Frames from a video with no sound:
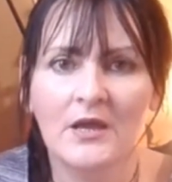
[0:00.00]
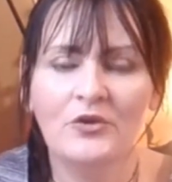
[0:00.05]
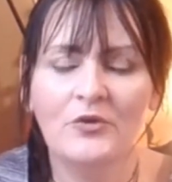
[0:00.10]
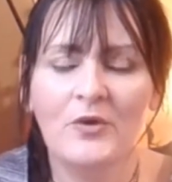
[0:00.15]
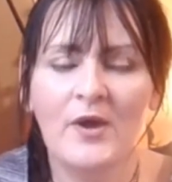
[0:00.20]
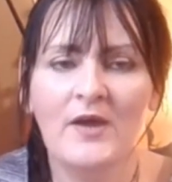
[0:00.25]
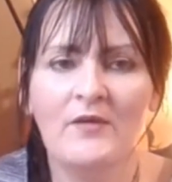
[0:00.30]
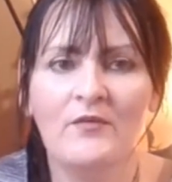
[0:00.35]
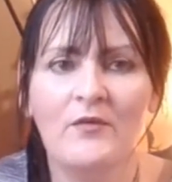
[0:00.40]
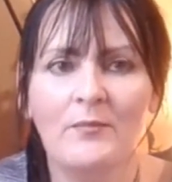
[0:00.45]

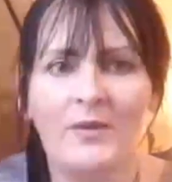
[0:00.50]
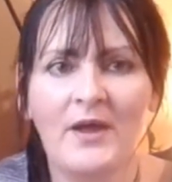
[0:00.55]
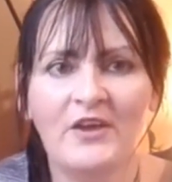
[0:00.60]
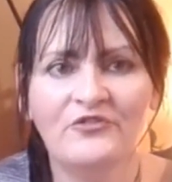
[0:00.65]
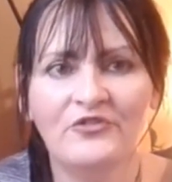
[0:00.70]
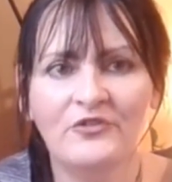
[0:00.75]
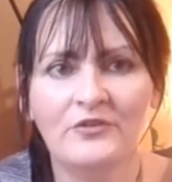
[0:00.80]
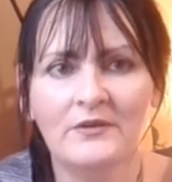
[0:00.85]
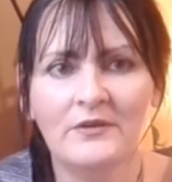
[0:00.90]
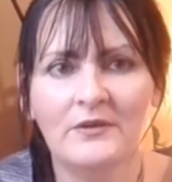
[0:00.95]
You have a
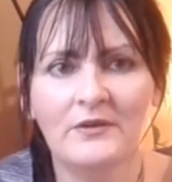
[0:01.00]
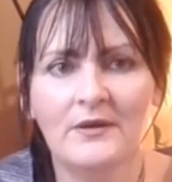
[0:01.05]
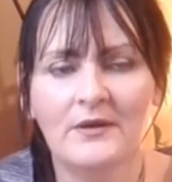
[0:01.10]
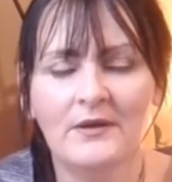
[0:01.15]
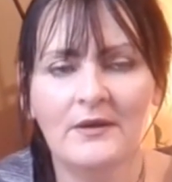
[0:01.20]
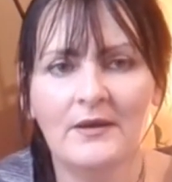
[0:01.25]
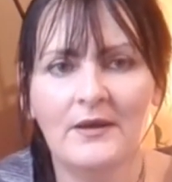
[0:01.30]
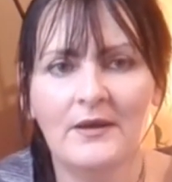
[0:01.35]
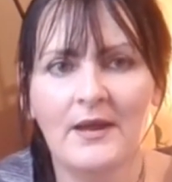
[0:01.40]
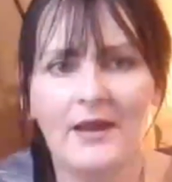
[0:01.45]
passion
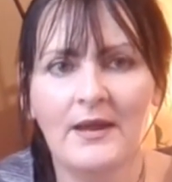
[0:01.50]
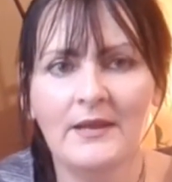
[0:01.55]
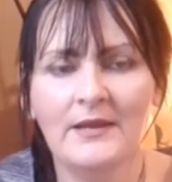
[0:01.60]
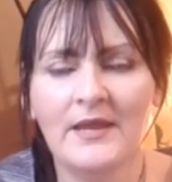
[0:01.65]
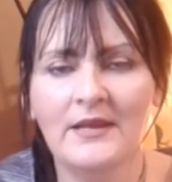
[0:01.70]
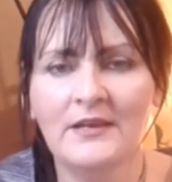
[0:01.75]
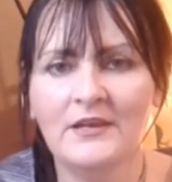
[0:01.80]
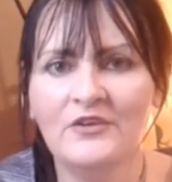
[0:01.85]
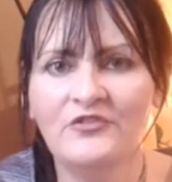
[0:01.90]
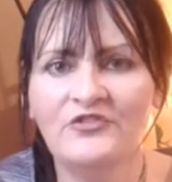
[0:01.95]

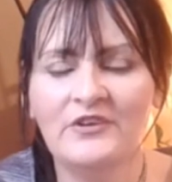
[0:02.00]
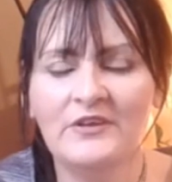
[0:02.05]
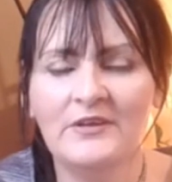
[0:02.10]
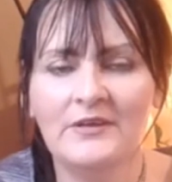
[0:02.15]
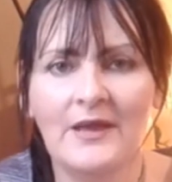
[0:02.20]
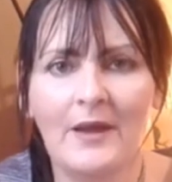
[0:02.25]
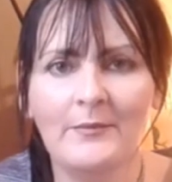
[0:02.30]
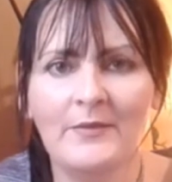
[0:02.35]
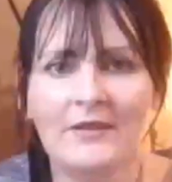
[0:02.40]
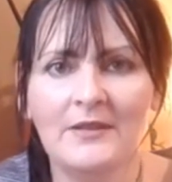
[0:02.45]
and
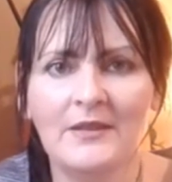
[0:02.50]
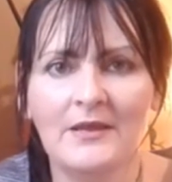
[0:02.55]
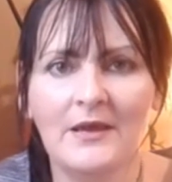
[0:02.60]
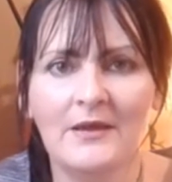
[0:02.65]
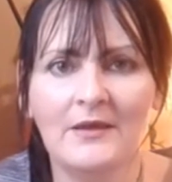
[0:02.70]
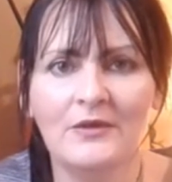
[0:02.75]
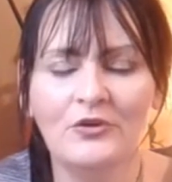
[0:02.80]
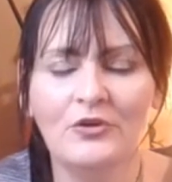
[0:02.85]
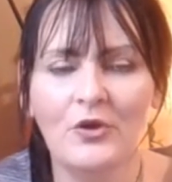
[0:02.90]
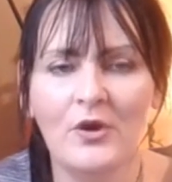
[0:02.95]
energy. I mean,
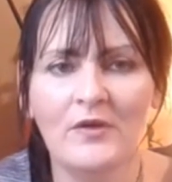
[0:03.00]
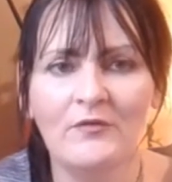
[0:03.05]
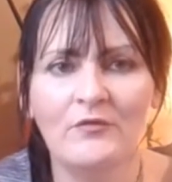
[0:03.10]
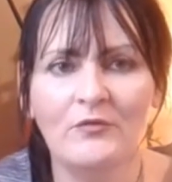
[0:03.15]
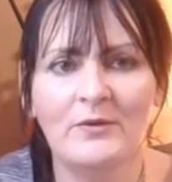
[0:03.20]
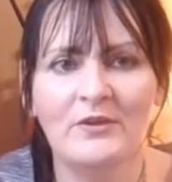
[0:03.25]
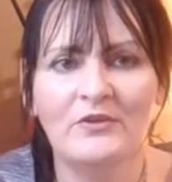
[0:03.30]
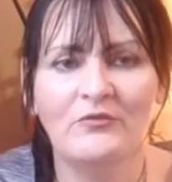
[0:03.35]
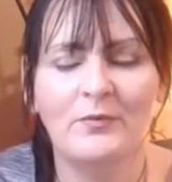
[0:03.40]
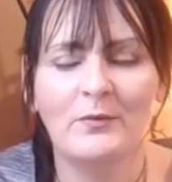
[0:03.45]
you know,
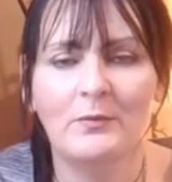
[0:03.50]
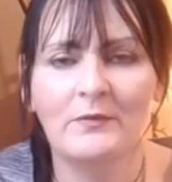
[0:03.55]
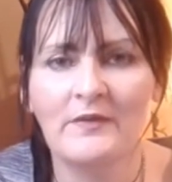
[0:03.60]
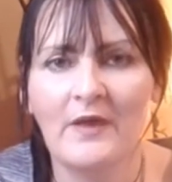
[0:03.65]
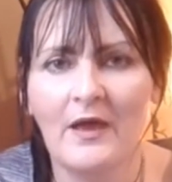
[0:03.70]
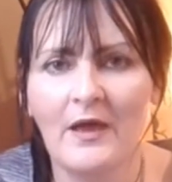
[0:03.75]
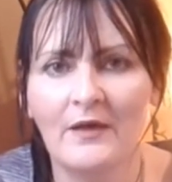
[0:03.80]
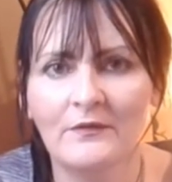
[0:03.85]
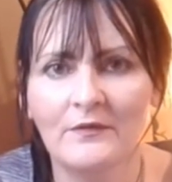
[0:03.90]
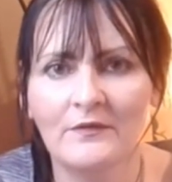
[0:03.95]
have you been to
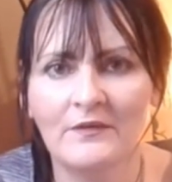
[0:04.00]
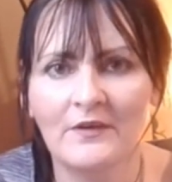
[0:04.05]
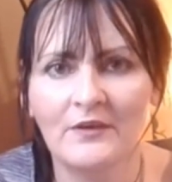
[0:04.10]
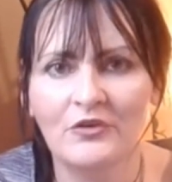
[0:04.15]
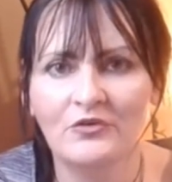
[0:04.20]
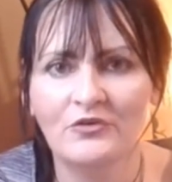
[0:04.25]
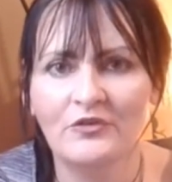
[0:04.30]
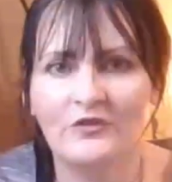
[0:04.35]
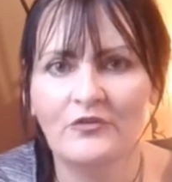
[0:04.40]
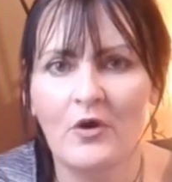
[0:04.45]
people's houses
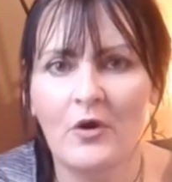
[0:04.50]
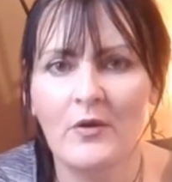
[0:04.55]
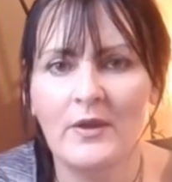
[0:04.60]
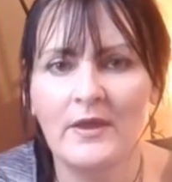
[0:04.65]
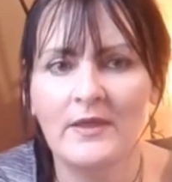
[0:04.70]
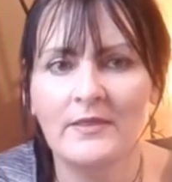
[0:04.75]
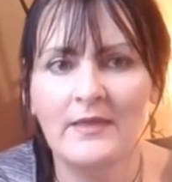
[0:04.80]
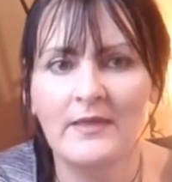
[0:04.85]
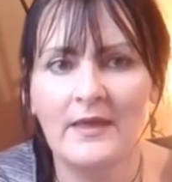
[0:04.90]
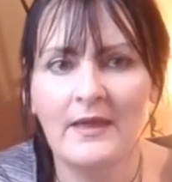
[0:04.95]
and you just go
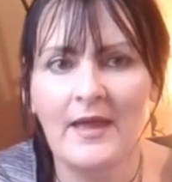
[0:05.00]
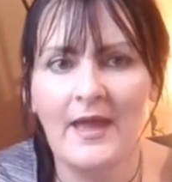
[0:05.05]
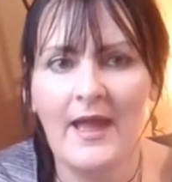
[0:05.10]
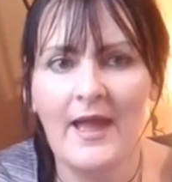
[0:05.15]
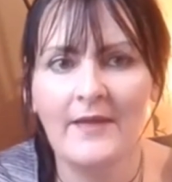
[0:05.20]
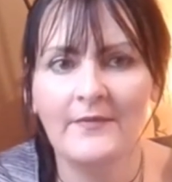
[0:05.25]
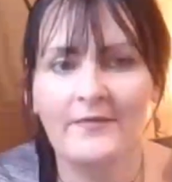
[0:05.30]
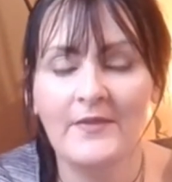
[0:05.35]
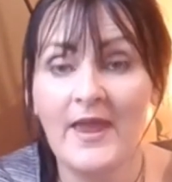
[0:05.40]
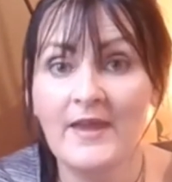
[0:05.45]
in there
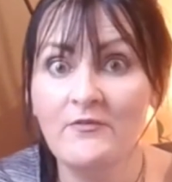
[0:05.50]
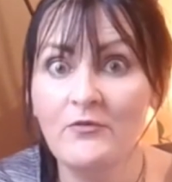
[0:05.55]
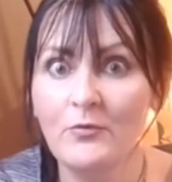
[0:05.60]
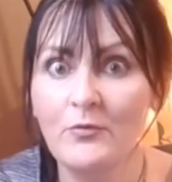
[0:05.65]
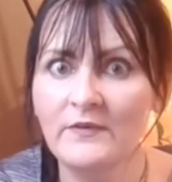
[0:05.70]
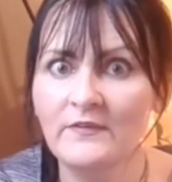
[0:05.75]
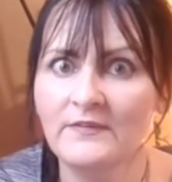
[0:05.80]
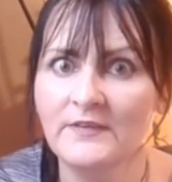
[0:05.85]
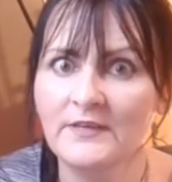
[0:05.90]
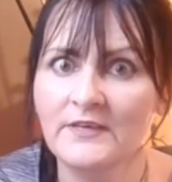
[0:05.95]
and
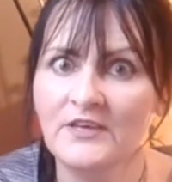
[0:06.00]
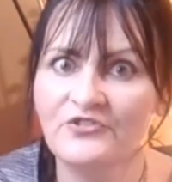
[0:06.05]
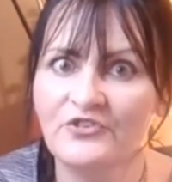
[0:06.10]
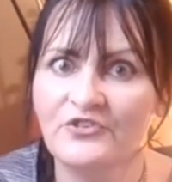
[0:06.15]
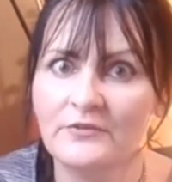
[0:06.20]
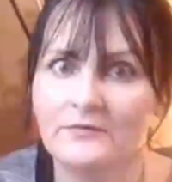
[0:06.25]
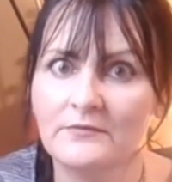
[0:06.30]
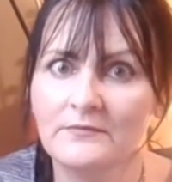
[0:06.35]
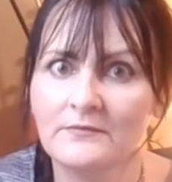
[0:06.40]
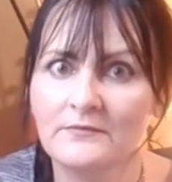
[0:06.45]
everyone's in the
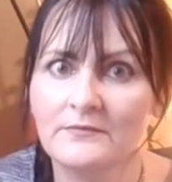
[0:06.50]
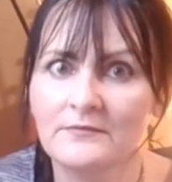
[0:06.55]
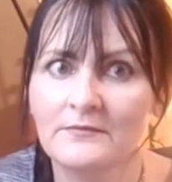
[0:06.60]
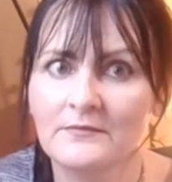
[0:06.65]
kitchen?